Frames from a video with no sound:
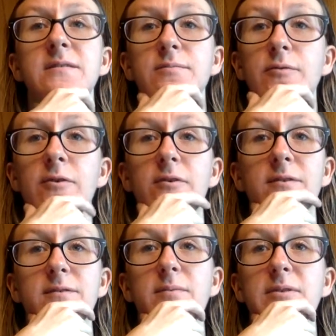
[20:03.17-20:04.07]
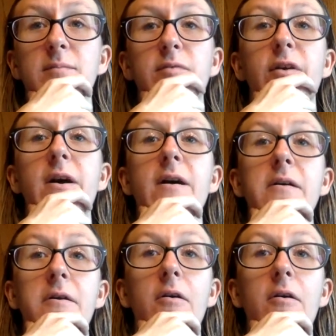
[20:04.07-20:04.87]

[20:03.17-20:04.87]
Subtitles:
spoilers about the plot at